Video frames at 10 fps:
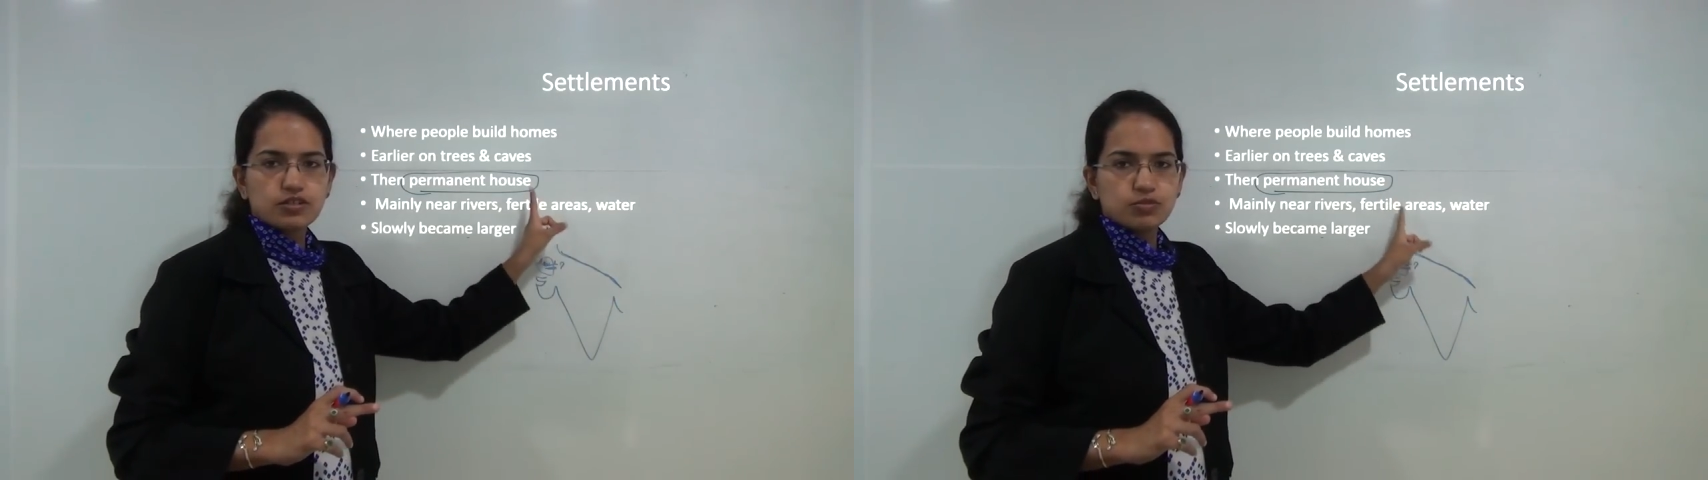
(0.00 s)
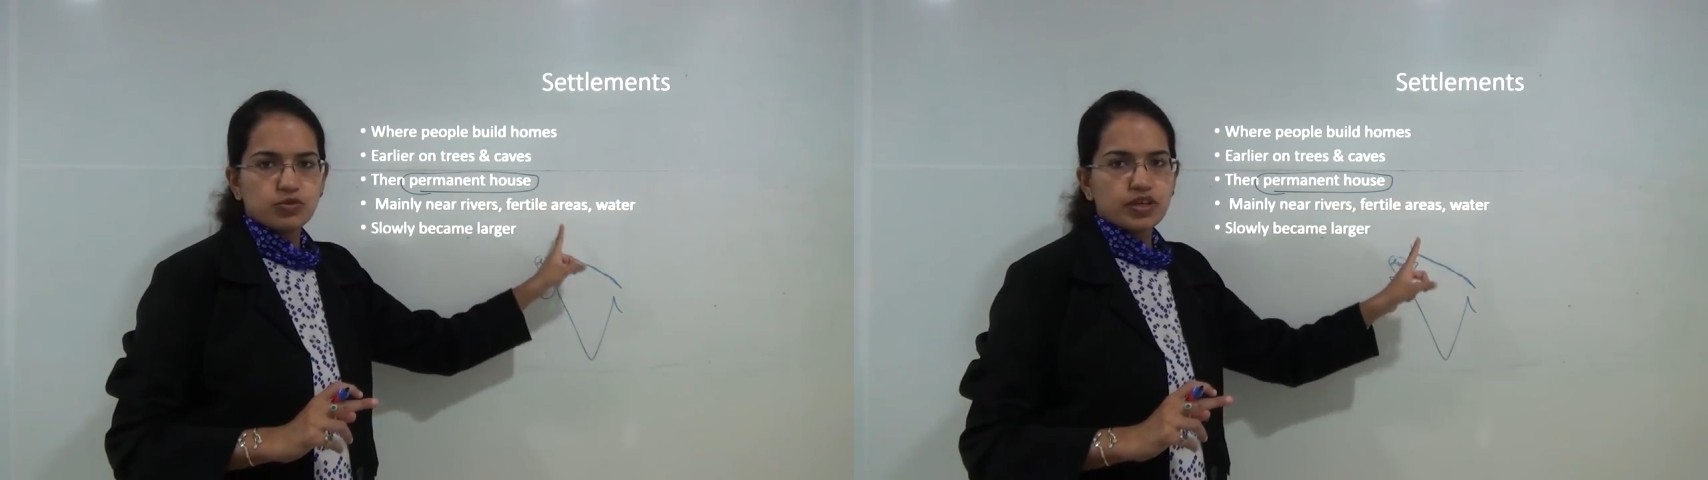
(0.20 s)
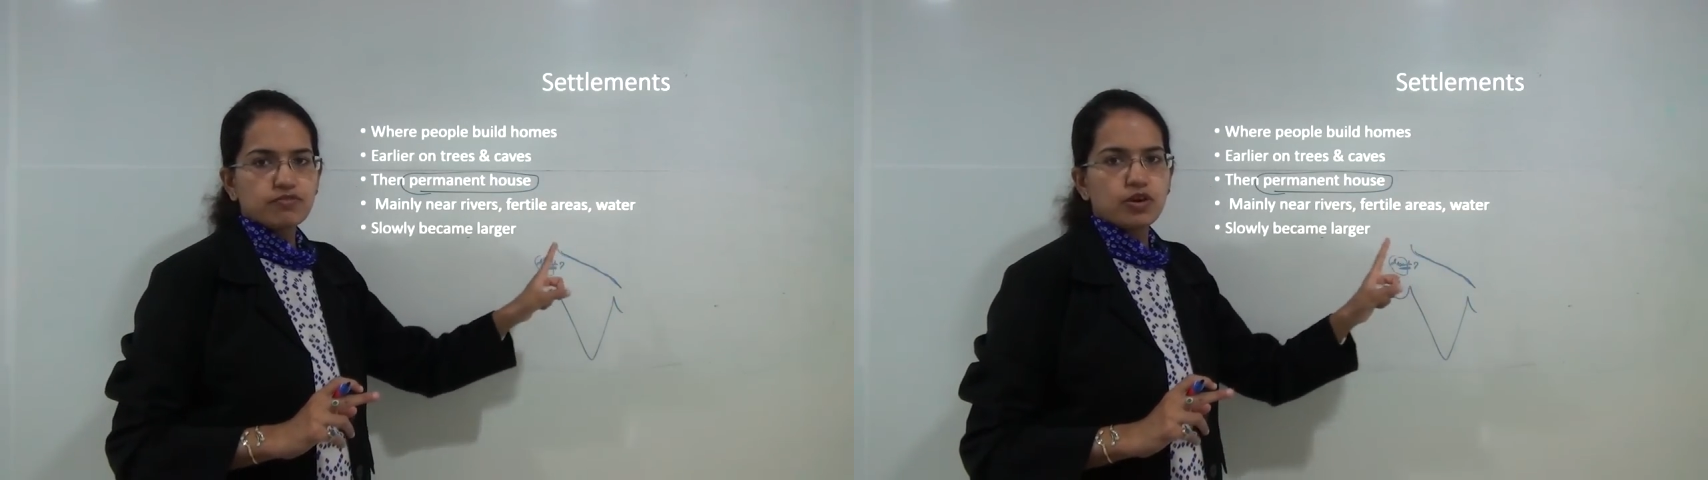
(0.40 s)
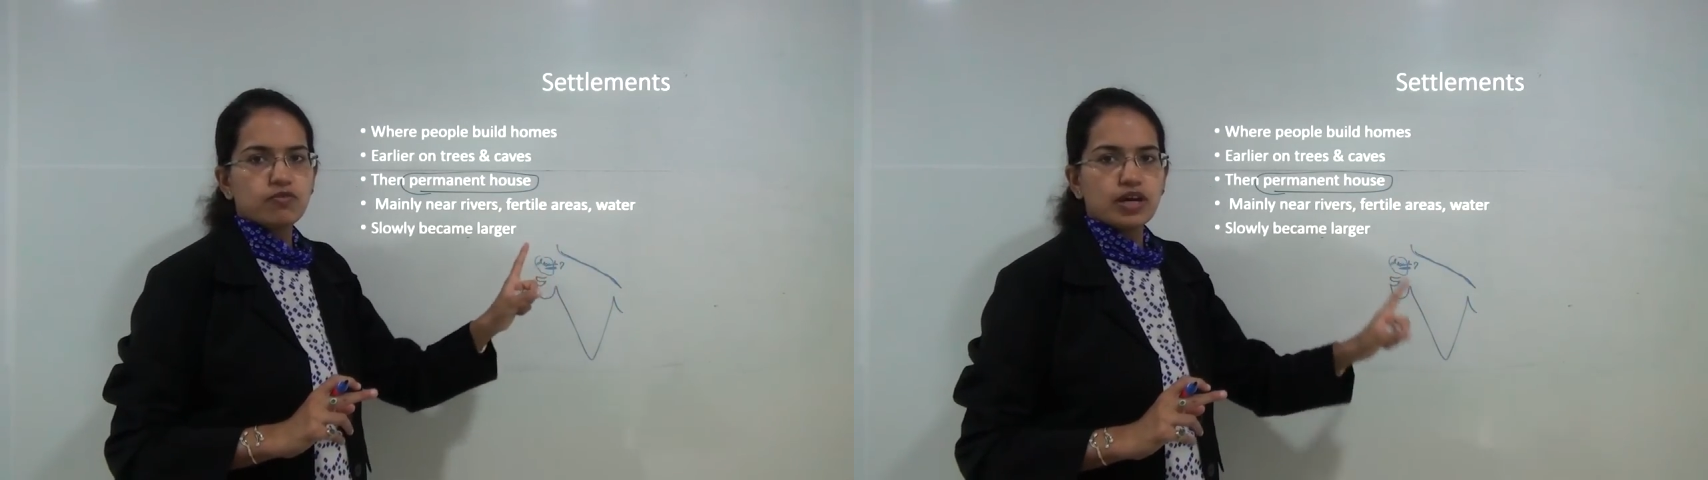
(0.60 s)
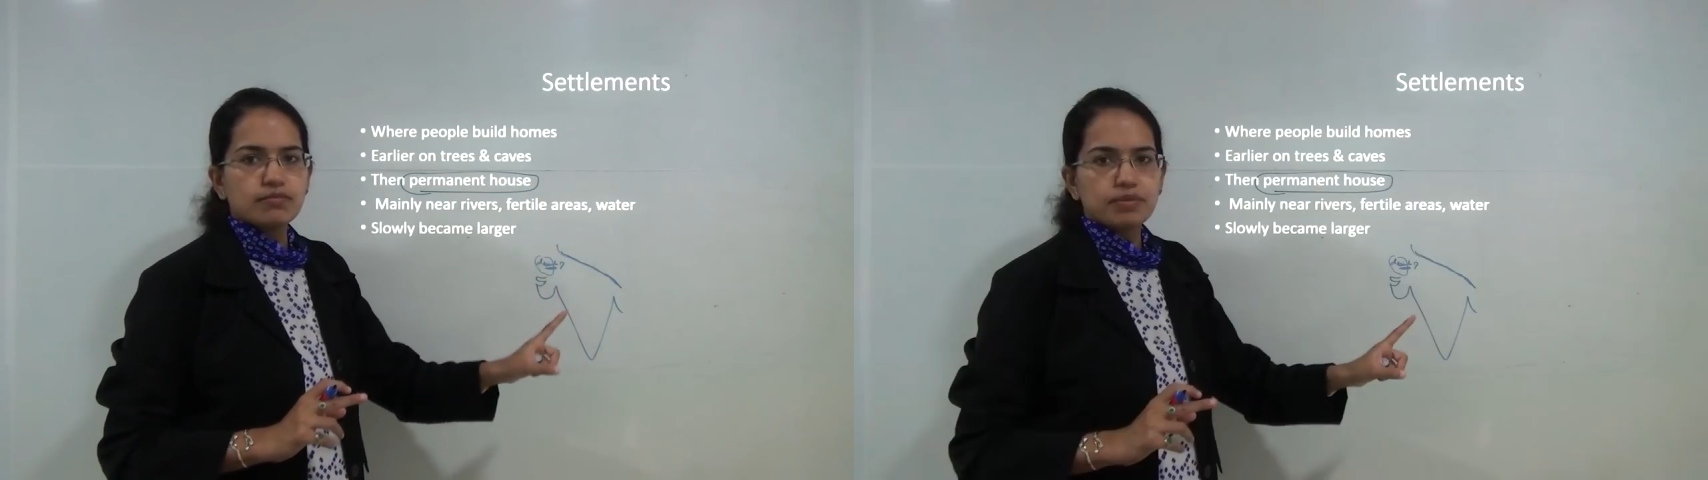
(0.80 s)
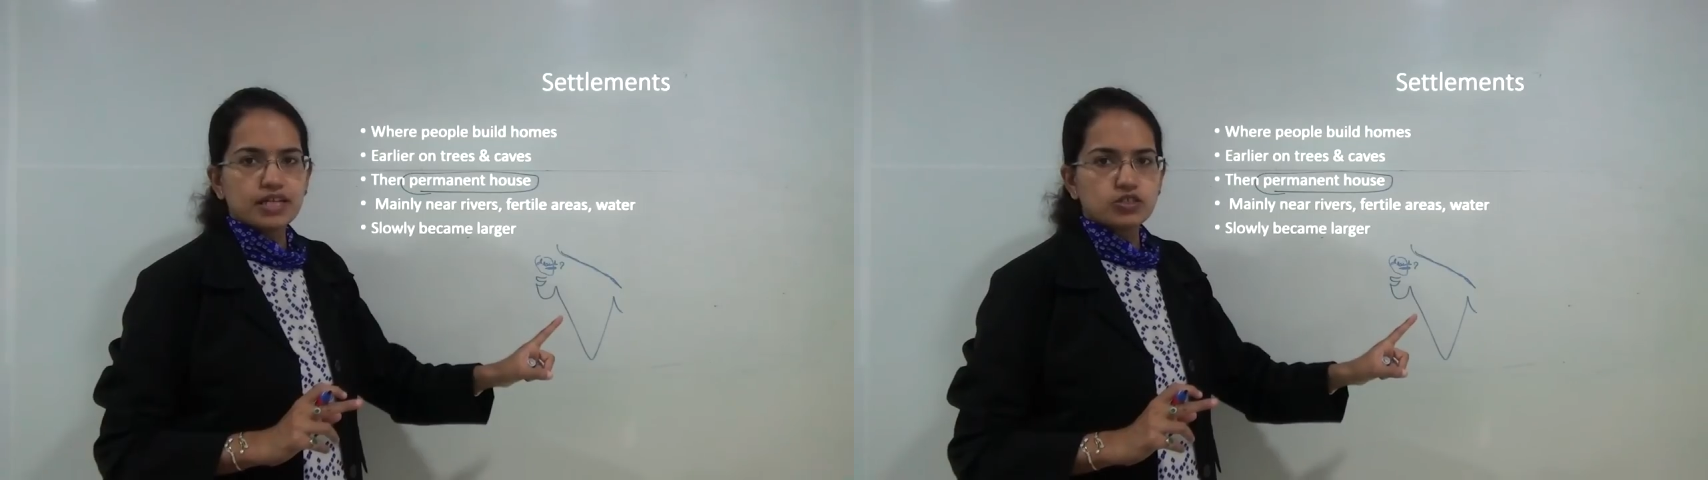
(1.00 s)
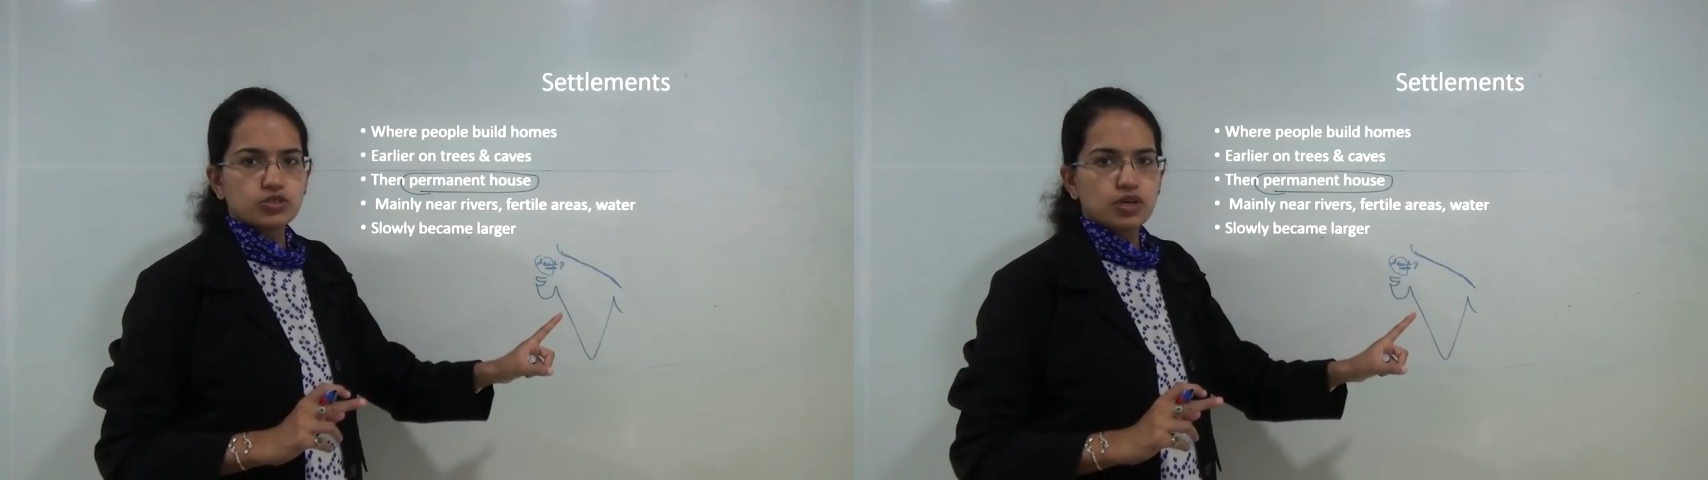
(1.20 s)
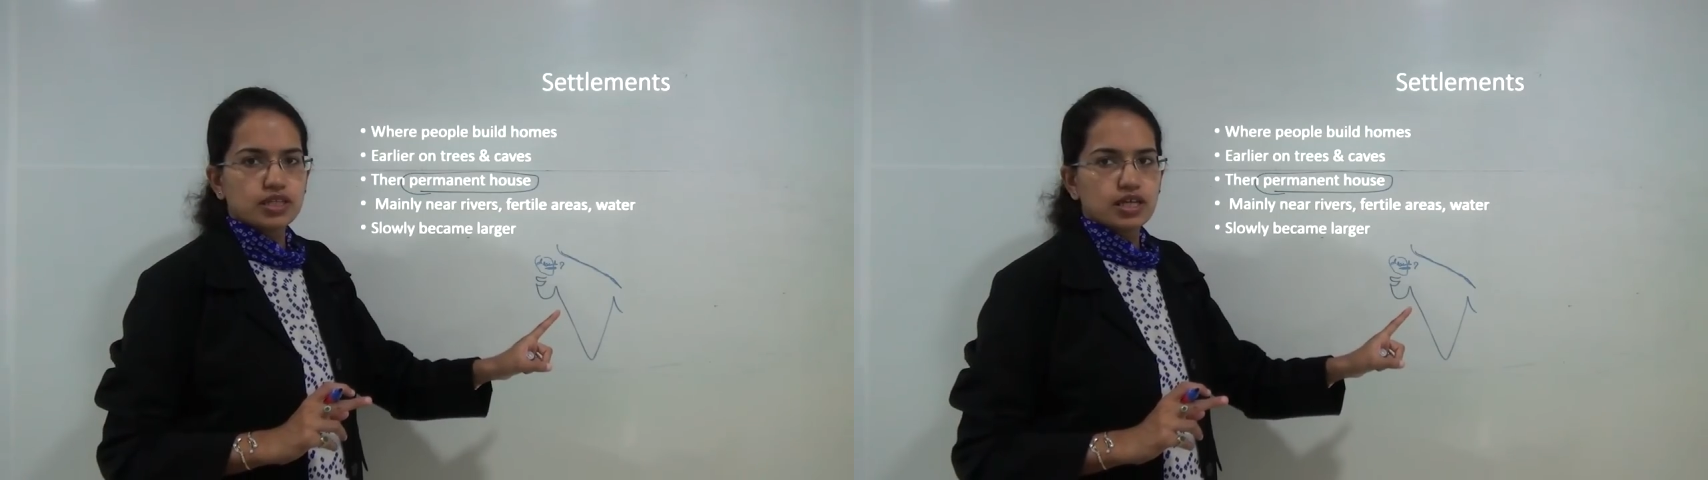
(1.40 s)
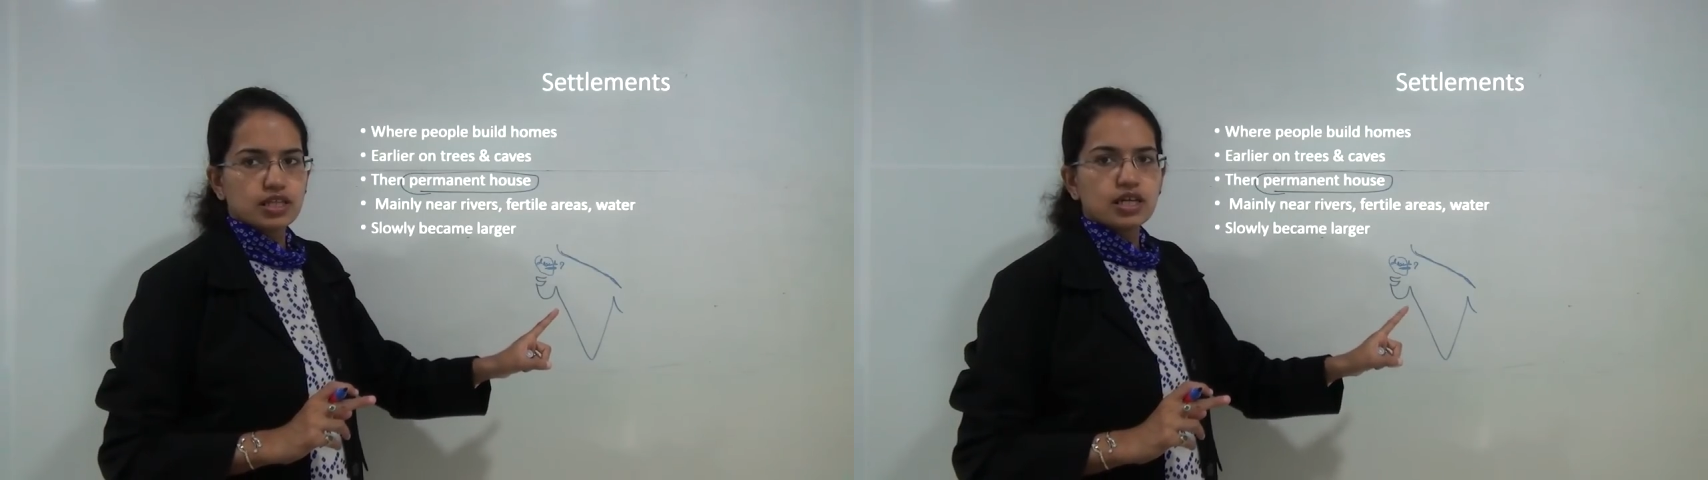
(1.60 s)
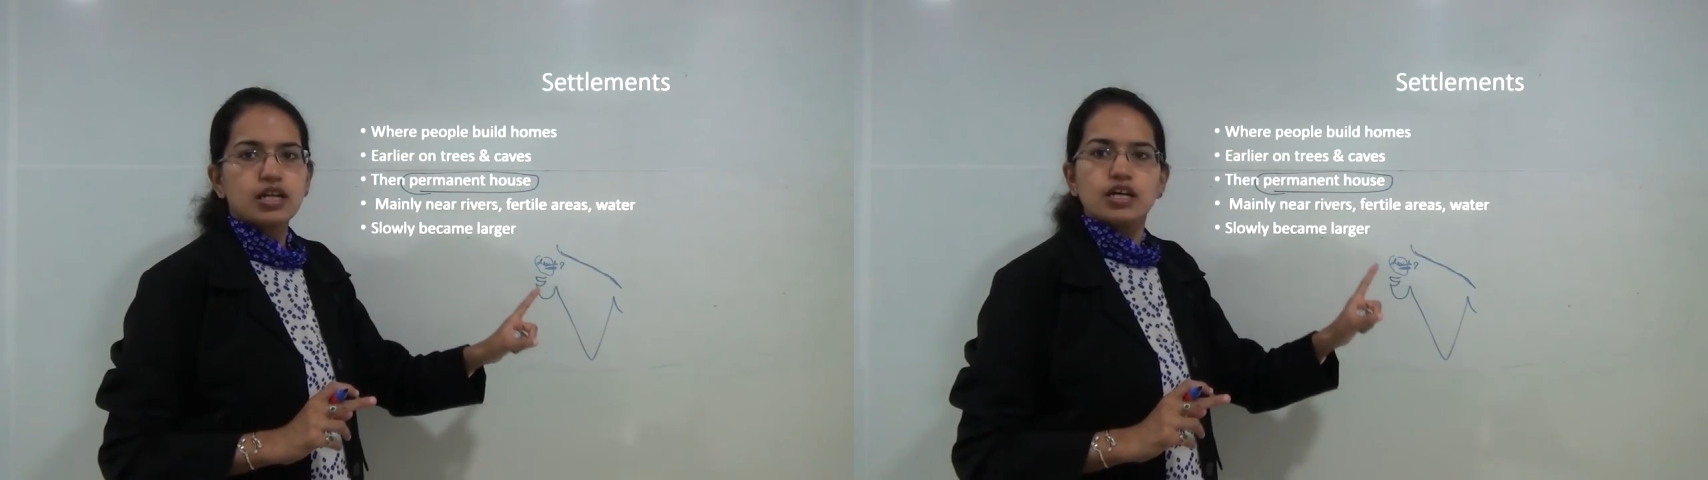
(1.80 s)
or moving from one place to
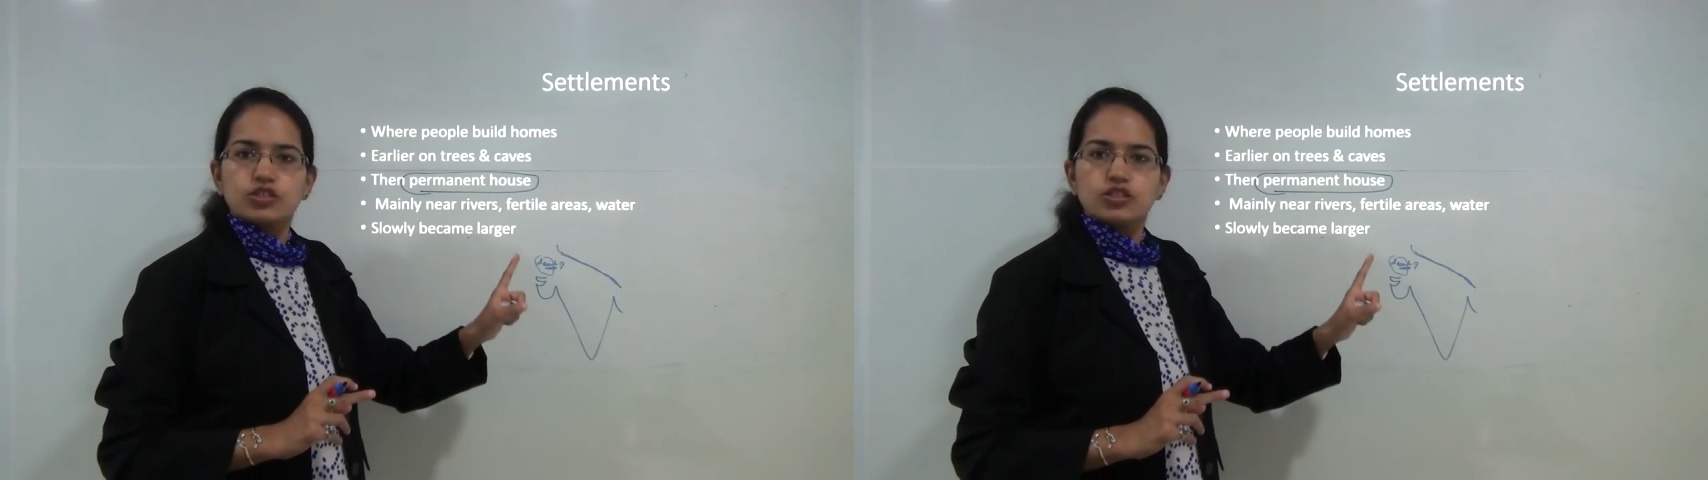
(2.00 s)
another,